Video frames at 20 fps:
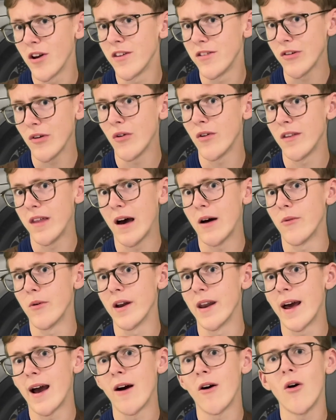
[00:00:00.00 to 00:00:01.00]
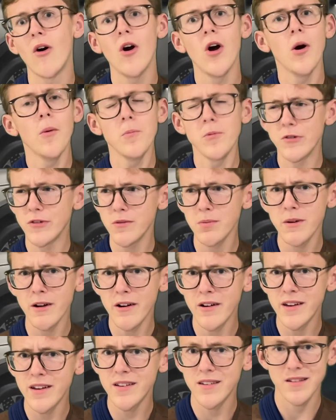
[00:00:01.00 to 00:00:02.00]
sort that one out. But to be
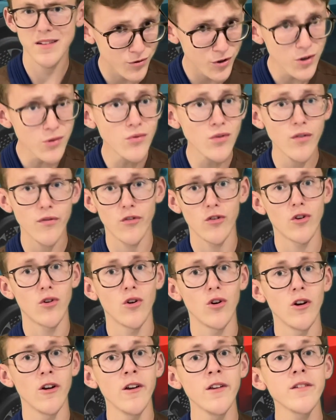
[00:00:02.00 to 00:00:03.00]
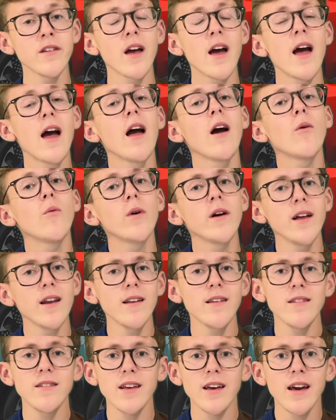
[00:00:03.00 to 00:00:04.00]
honest, beautiful colours. We're going to
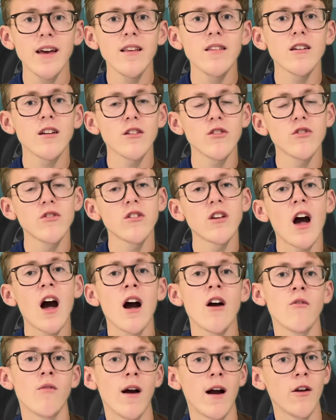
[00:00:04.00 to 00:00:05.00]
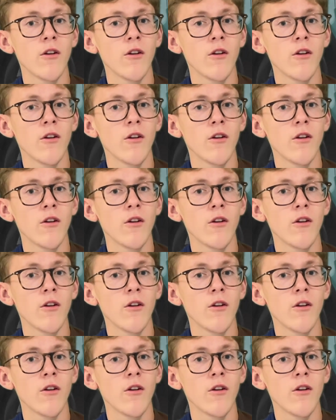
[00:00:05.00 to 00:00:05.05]
see it's going to start around